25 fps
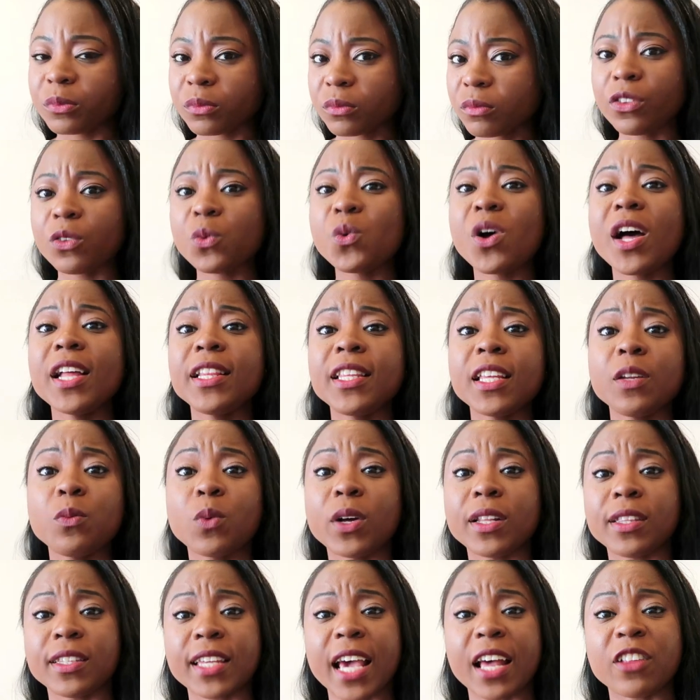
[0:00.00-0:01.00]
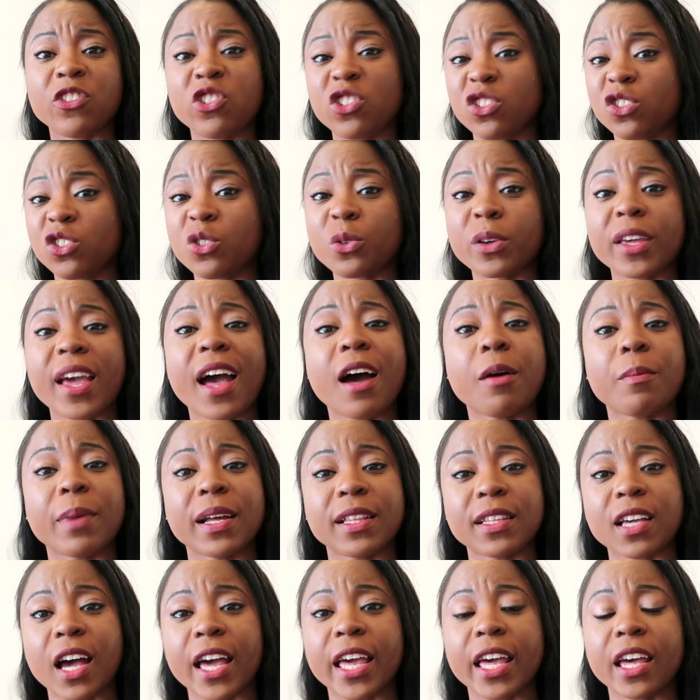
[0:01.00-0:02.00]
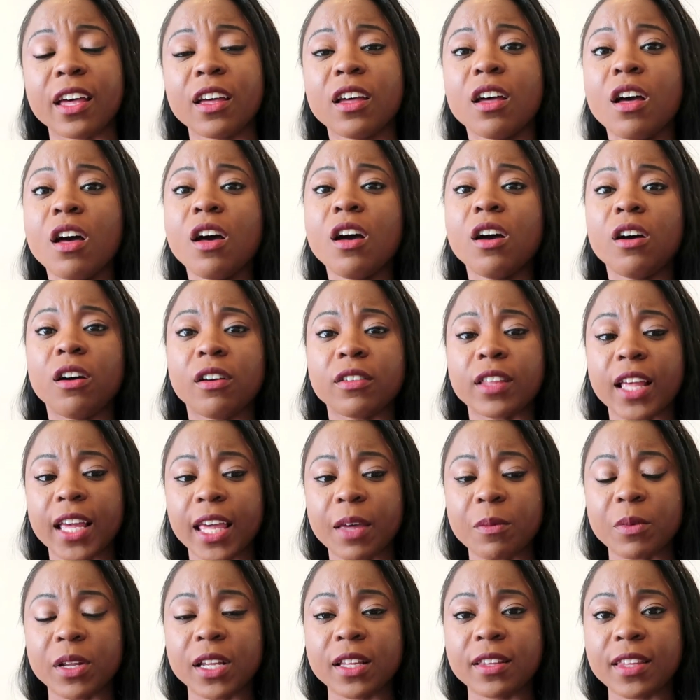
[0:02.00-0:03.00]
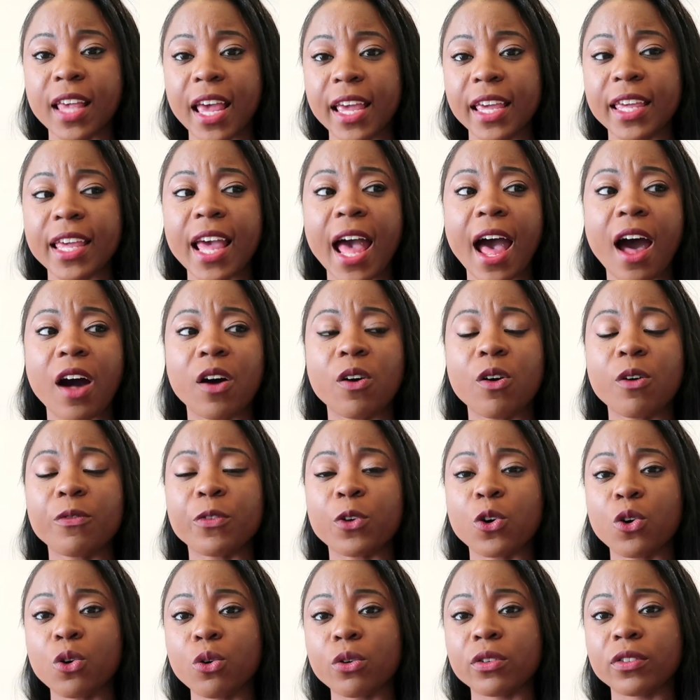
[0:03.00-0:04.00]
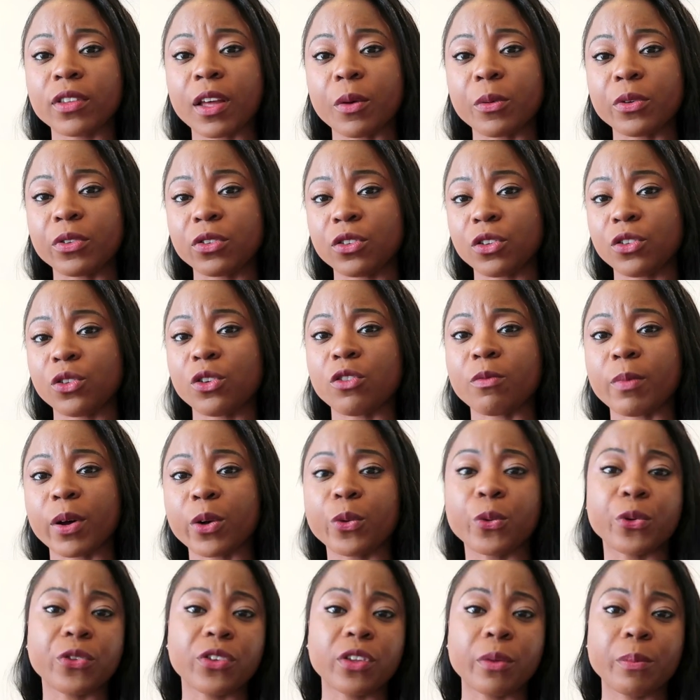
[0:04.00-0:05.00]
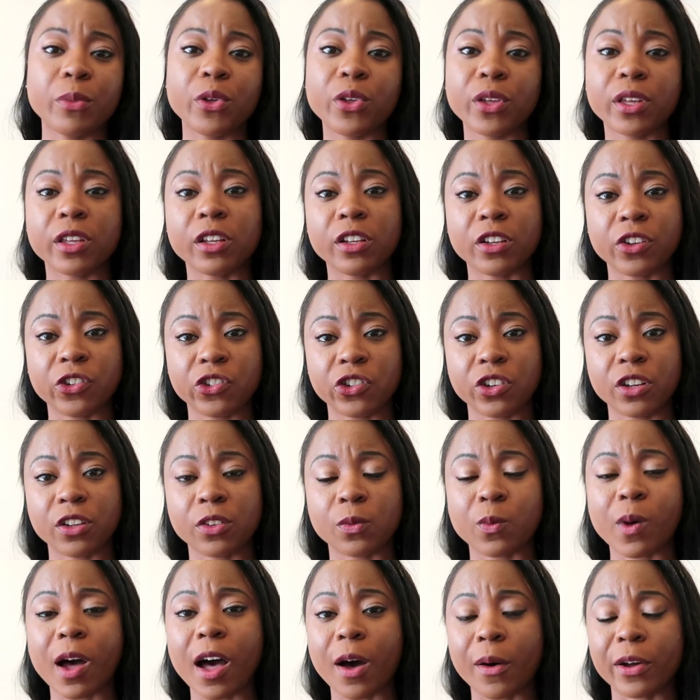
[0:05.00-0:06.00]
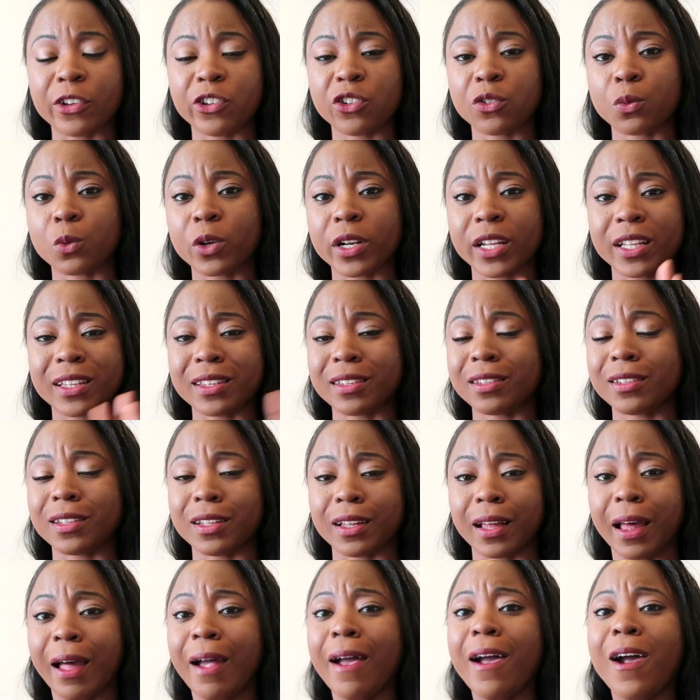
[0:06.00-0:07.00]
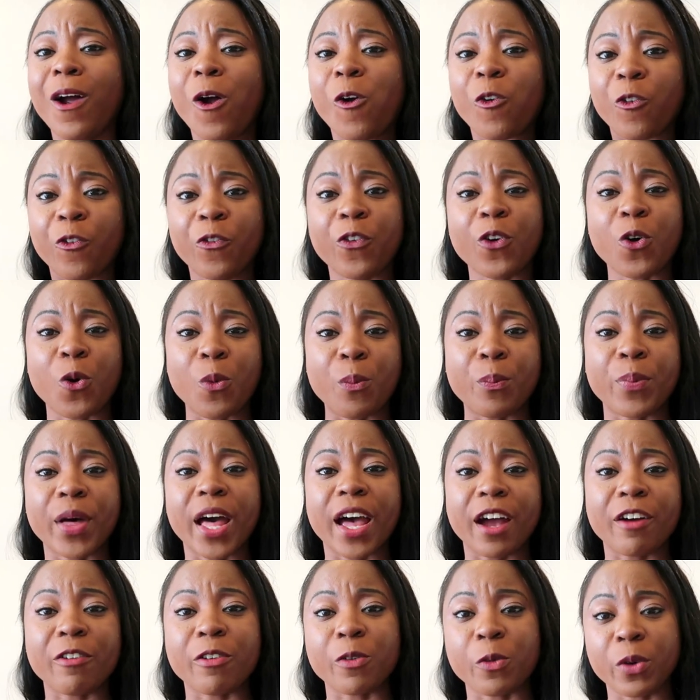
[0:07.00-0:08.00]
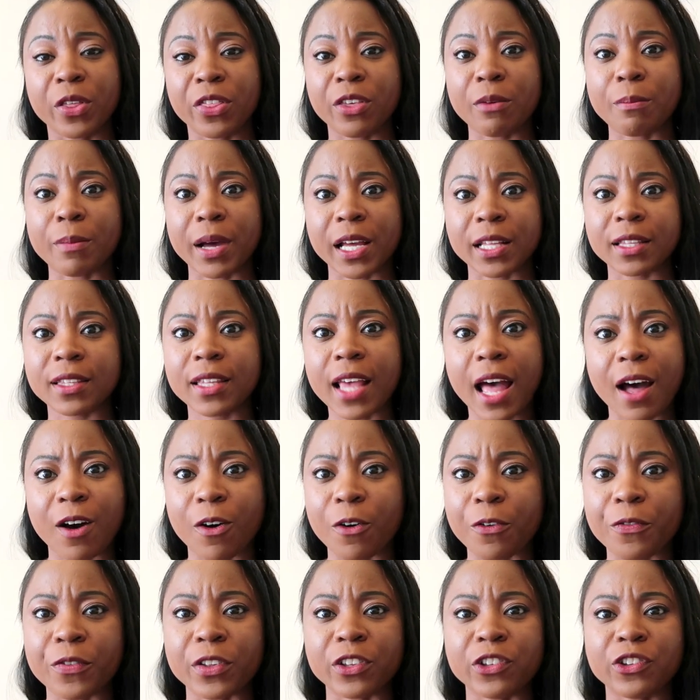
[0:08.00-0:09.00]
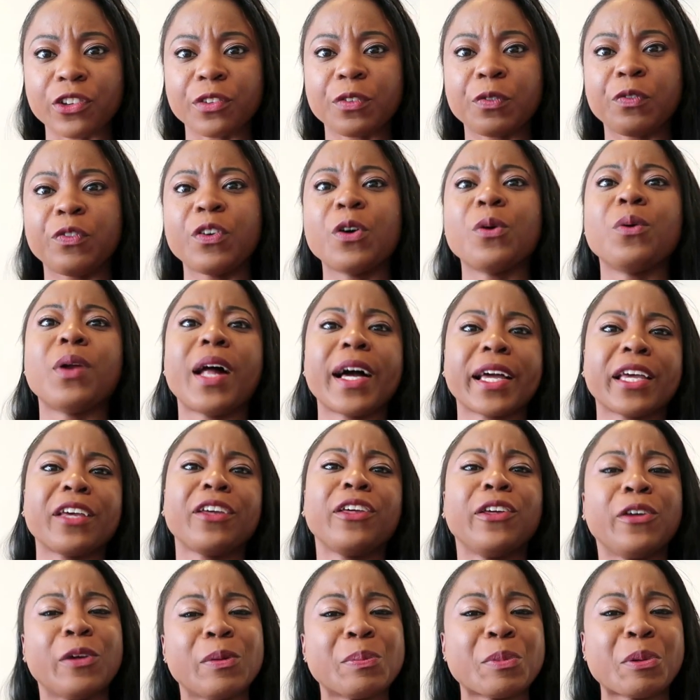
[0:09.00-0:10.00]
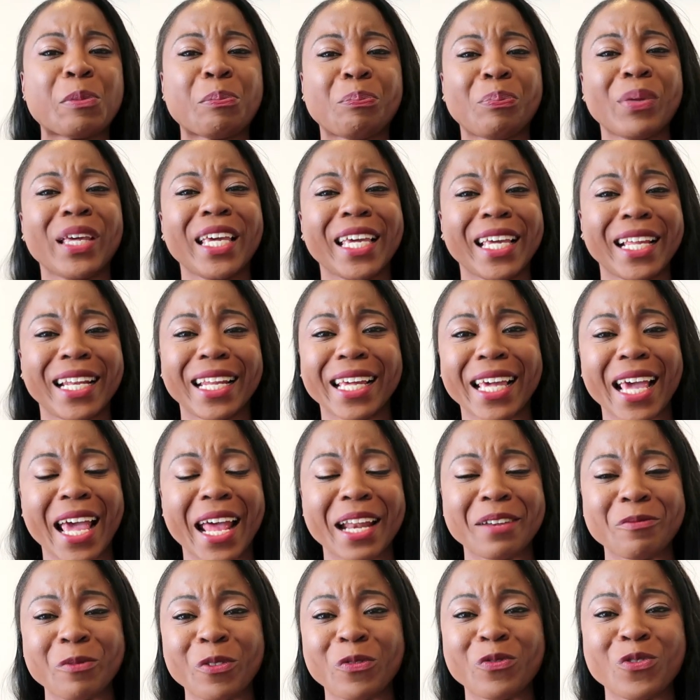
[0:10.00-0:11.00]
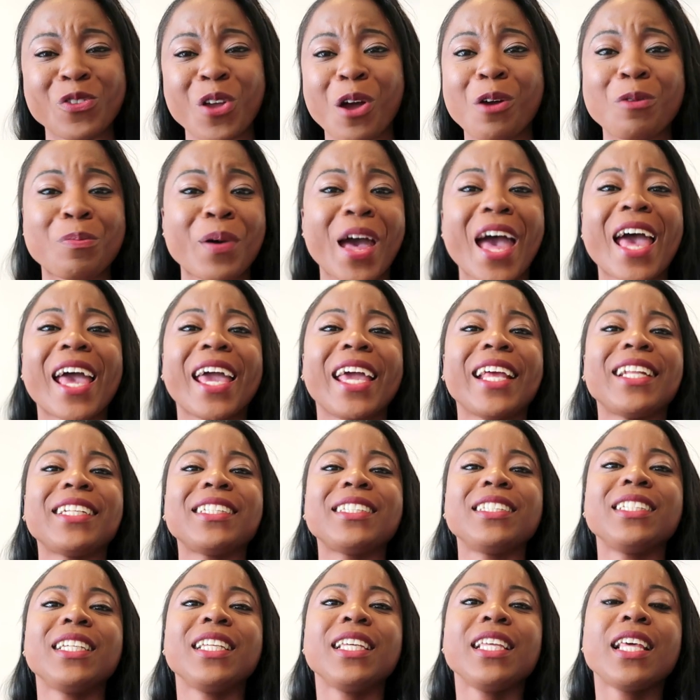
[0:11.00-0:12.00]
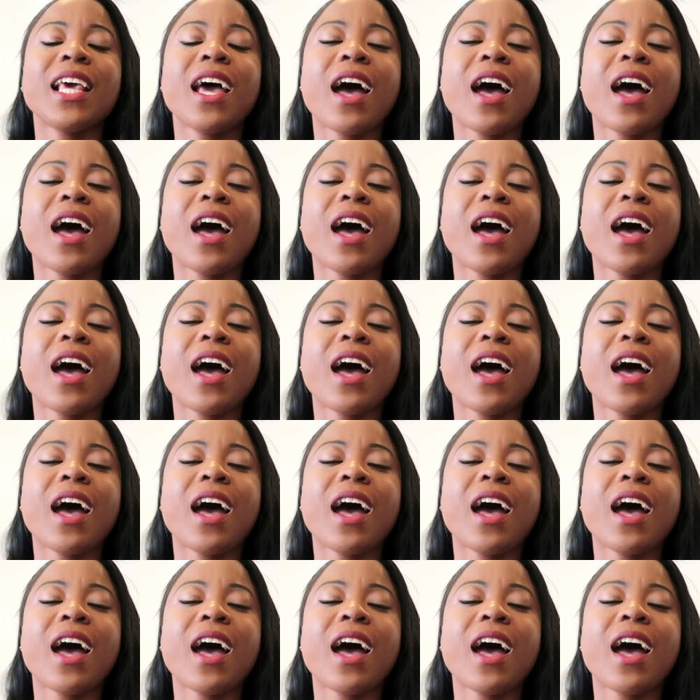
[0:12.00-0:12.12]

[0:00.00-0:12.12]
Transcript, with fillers: So what I did one day, I just took it out of my diet. I was like, I'm gonna take it out. Of course, that was to do with my autoimmune condition as well. I just wanted to feel better within myself and just feel like a human being again with no pain.